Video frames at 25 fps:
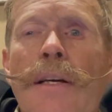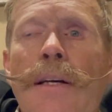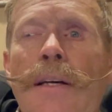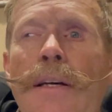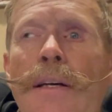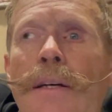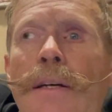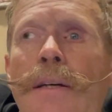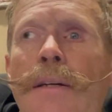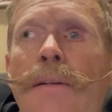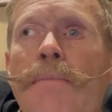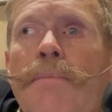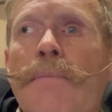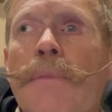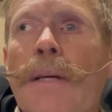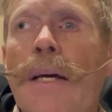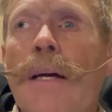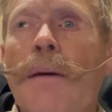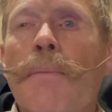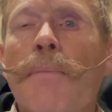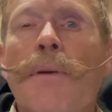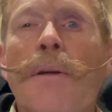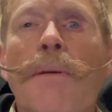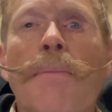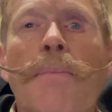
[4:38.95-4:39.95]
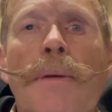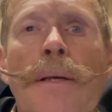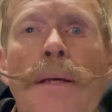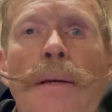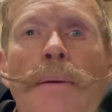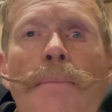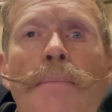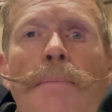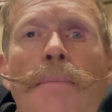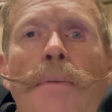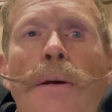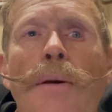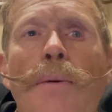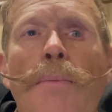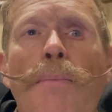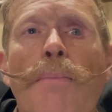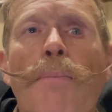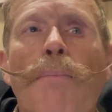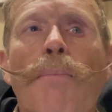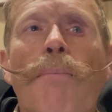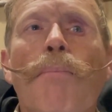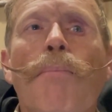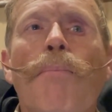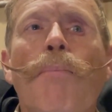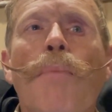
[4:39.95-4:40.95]
um, yeah, I'm going to be
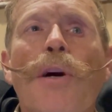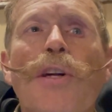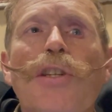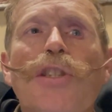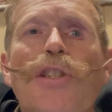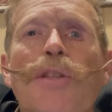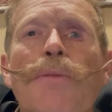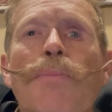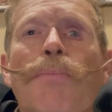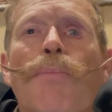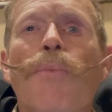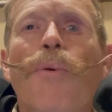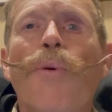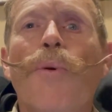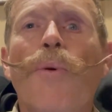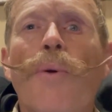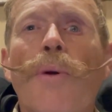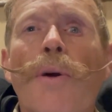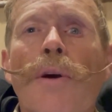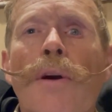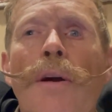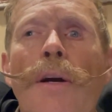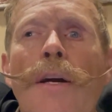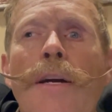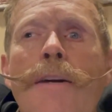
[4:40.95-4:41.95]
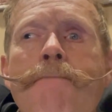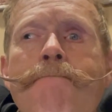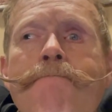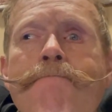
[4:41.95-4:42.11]
much more,